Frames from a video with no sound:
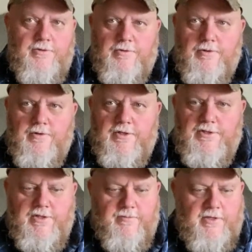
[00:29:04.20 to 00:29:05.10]
you're going to need
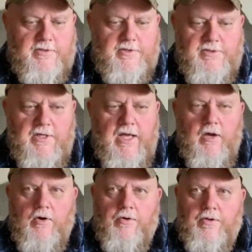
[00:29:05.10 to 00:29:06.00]
something like this.
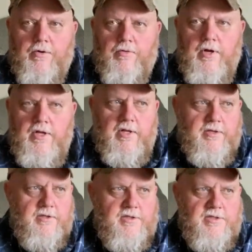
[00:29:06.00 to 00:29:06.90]
Although
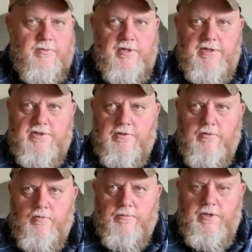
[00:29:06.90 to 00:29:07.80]
some of these
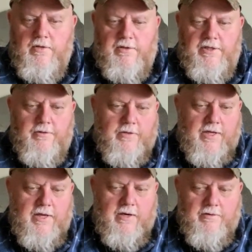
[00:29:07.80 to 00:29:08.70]
would be illegal to
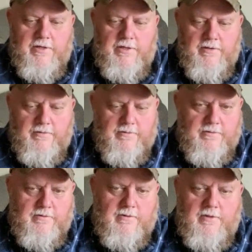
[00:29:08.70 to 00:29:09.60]
carry
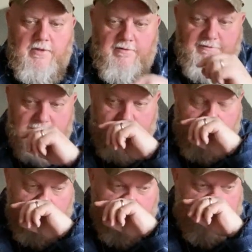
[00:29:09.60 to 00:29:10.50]
in a
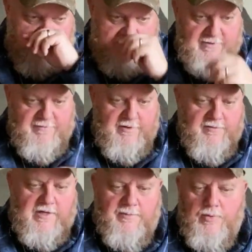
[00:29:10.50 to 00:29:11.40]
vehicle. If you
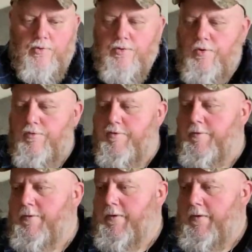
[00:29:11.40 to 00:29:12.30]
ever got pulled
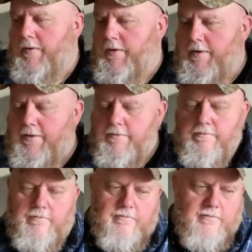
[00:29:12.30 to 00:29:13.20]
over and,
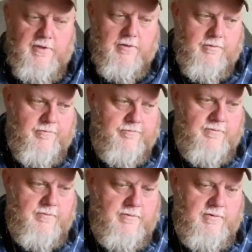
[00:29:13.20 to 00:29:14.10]

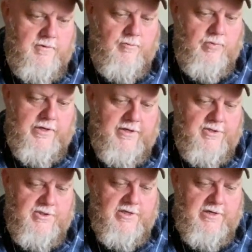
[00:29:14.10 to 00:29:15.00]
you
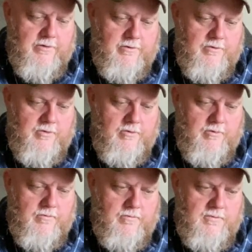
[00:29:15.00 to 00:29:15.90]
brandished that
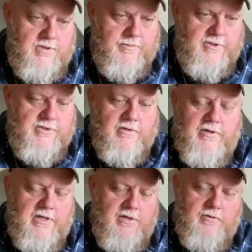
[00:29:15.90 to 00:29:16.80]
or somebody saw
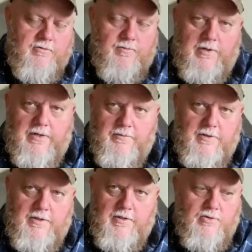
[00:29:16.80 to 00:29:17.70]
that, you would probably
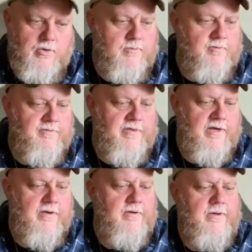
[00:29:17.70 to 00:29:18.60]
get in trouble for that.